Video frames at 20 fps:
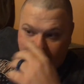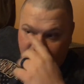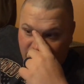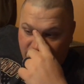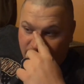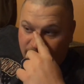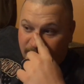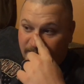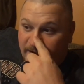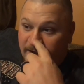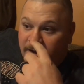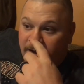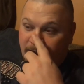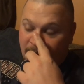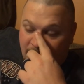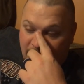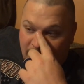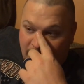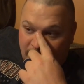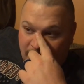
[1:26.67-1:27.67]
Okay,
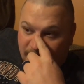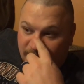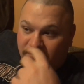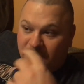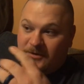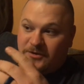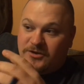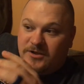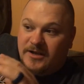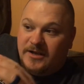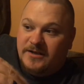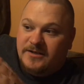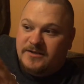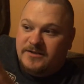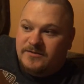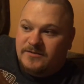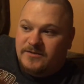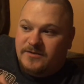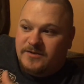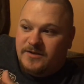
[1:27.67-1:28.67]
especially
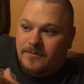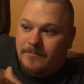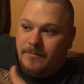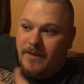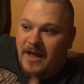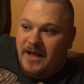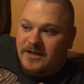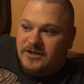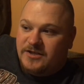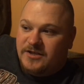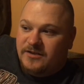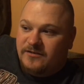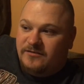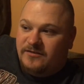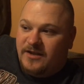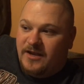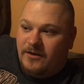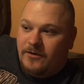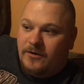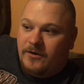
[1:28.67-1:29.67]
to match his
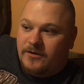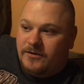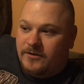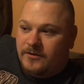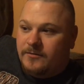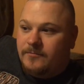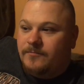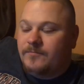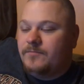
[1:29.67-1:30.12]
character.